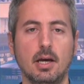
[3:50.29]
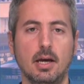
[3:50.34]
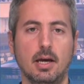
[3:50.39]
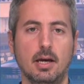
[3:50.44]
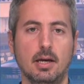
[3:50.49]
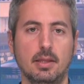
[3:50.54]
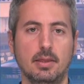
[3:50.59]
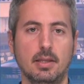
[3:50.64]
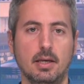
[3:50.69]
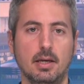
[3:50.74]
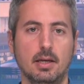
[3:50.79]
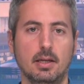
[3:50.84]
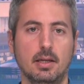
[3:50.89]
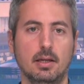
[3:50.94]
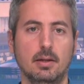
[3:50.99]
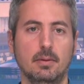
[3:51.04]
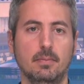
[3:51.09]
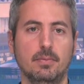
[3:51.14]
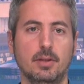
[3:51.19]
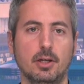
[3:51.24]
and
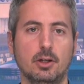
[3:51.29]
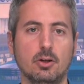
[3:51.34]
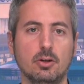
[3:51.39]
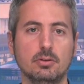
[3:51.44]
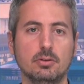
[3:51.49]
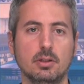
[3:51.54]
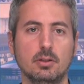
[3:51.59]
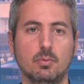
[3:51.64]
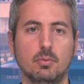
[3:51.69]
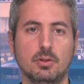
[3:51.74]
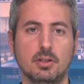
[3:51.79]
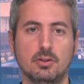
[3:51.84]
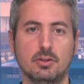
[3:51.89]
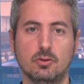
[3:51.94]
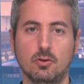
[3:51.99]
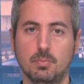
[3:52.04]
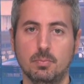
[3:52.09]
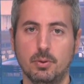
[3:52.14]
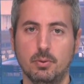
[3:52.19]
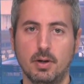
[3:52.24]
um, the content which is
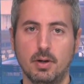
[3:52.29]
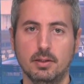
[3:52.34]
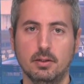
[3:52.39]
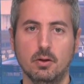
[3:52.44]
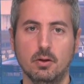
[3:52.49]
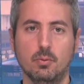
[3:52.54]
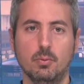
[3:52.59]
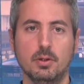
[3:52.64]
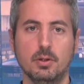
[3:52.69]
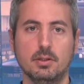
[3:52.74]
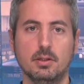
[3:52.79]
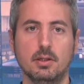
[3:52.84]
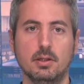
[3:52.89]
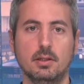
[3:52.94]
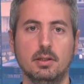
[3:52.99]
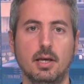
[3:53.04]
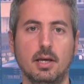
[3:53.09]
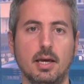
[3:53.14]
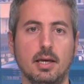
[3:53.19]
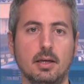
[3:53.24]
copyrighted or which
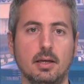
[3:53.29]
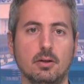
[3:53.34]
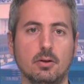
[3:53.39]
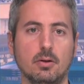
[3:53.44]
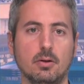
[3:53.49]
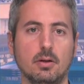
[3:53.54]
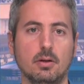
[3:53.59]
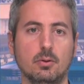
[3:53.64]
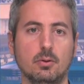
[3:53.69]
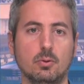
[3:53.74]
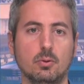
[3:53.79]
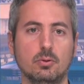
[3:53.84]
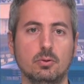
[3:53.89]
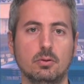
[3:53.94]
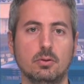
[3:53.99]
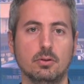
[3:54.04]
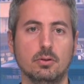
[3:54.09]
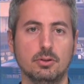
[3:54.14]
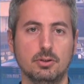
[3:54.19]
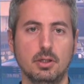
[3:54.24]
they co-
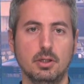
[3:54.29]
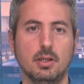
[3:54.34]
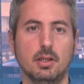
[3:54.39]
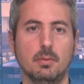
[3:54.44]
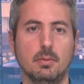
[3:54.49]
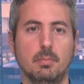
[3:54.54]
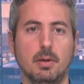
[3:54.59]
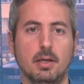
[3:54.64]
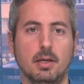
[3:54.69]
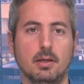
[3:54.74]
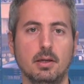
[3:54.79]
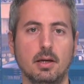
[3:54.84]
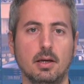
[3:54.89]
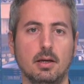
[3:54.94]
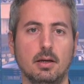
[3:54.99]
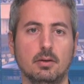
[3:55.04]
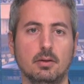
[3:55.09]
could consider being uh,